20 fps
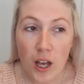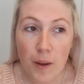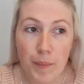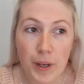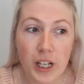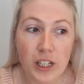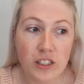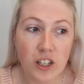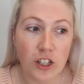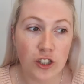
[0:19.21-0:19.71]

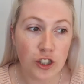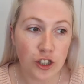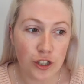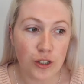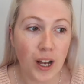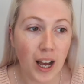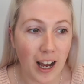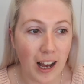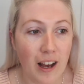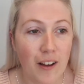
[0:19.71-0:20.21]
because I
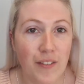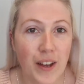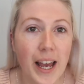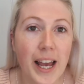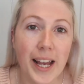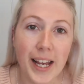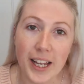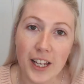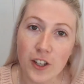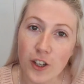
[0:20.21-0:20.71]
do have
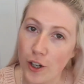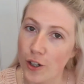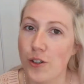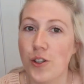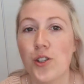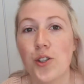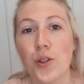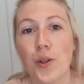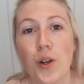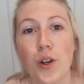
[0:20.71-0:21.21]
a
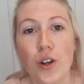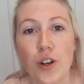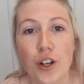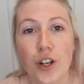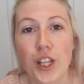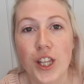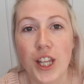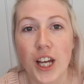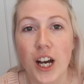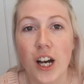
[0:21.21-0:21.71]
go-to
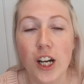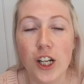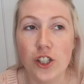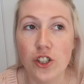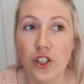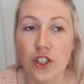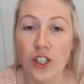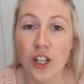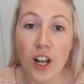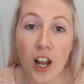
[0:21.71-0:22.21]
look that I
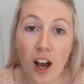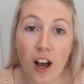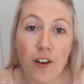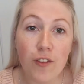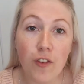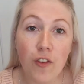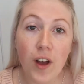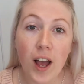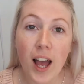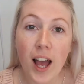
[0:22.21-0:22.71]
just
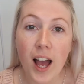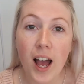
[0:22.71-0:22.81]
love.